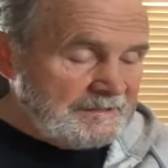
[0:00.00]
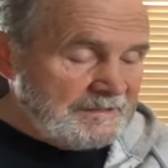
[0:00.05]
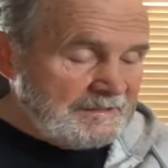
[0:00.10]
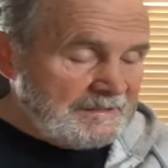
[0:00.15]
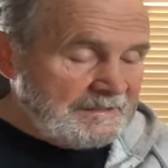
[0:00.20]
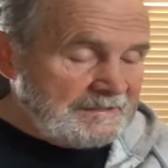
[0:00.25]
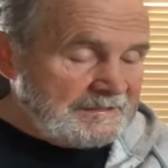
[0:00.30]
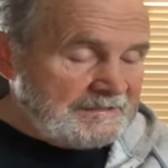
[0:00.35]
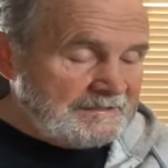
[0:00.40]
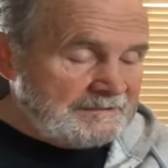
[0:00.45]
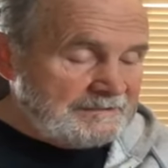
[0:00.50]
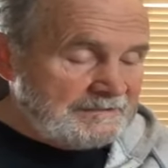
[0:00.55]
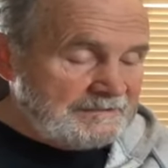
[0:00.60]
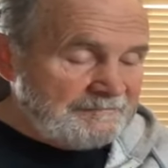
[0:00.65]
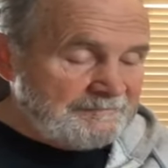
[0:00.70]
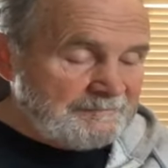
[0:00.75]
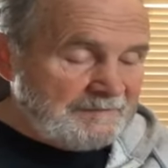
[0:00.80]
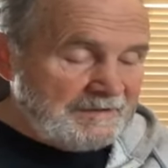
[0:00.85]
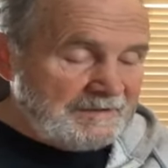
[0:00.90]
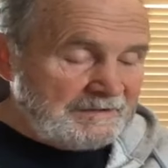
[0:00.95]
I can
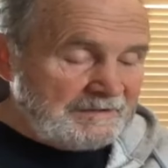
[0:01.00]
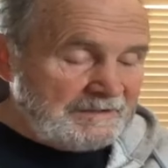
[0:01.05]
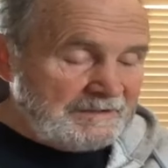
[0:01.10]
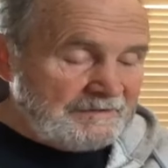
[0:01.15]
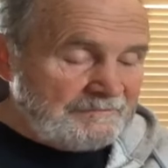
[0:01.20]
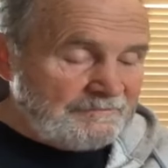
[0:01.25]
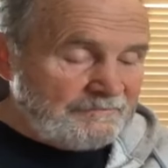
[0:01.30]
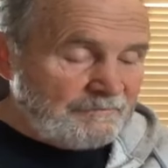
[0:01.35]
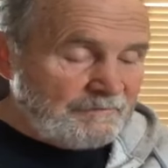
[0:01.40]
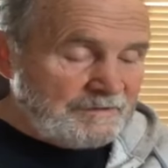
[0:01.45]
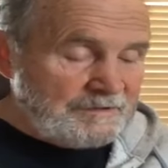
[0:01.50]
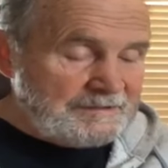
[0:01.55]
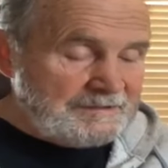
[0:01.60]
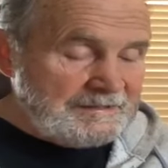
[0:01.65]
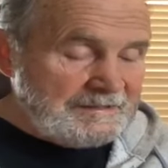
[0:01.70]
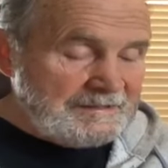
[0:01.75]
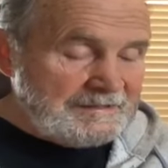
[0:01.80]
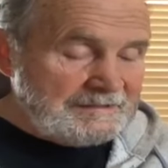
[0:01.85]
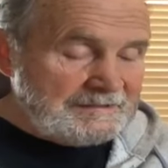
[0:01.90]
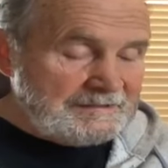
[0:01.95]
live my life one
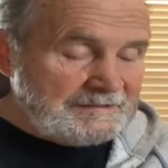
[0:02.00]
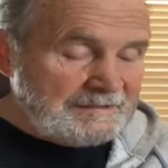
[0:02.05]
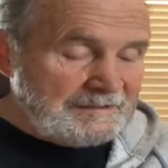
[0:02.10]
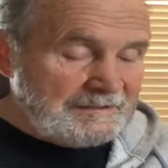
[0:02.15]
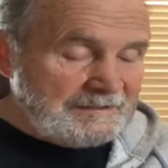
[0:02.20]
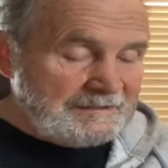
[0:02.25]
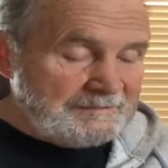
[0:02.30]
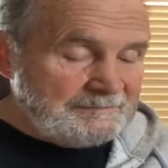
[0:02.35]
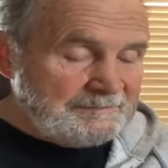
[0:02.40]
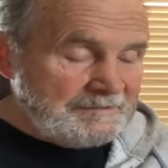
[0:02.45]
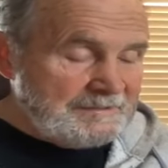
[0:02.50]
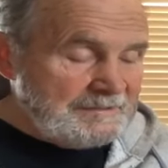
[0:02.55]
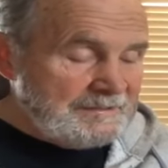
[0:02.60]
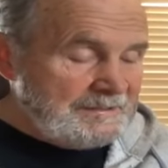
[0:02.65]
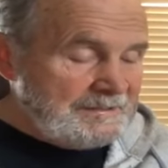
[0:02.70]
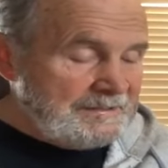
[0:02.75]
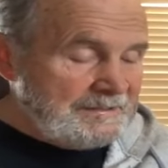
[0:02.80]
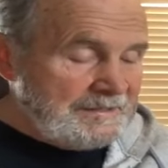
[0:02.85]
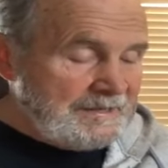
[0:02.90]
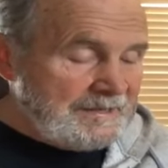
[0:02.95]
day at a time
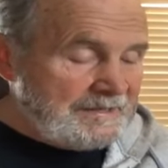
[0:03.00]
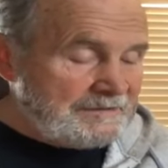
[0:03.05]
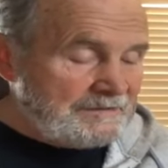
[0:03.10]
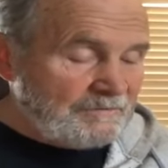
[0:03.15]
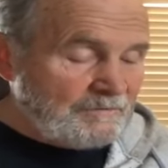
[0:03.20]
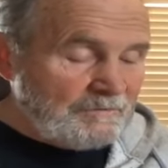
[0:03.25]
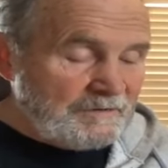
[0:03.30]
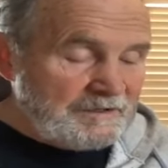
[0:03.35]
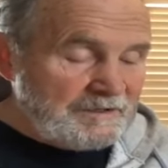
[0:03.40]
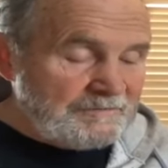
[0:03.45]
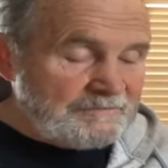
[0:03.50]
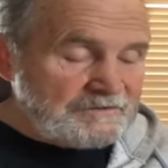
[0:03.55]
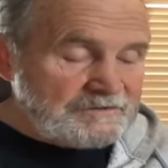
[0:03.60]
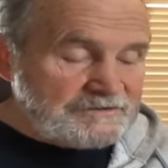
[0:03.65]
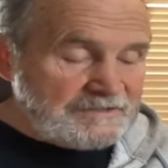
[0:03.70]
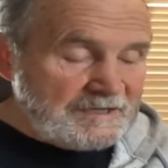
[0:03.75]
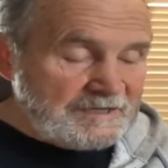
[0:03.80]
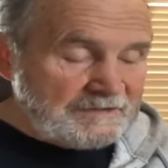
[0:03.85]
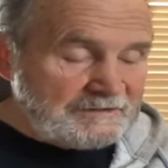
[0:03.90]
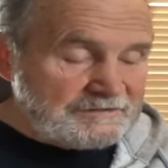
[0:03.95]
and handle whatever
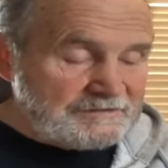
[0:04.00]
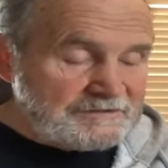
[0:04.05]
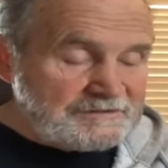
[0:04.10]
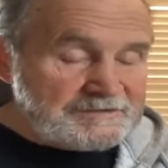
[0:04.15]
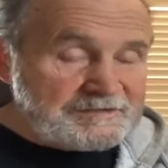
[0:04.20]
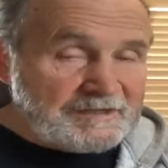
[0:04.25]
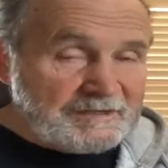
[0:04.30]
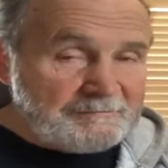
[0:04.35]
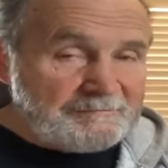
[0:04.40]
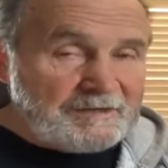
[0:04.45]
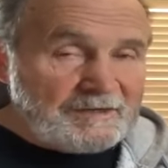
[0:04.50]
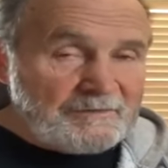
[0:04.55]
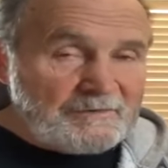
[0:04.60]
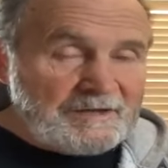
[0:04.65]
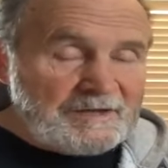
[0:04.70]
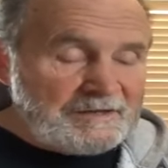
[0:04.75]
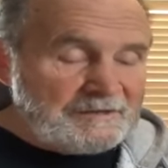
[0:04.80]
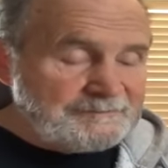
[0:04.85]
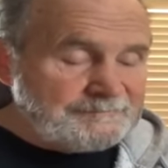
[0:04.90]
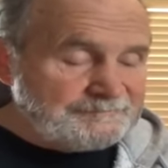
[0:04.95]
challenges come my
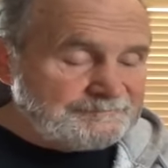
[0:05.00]
way.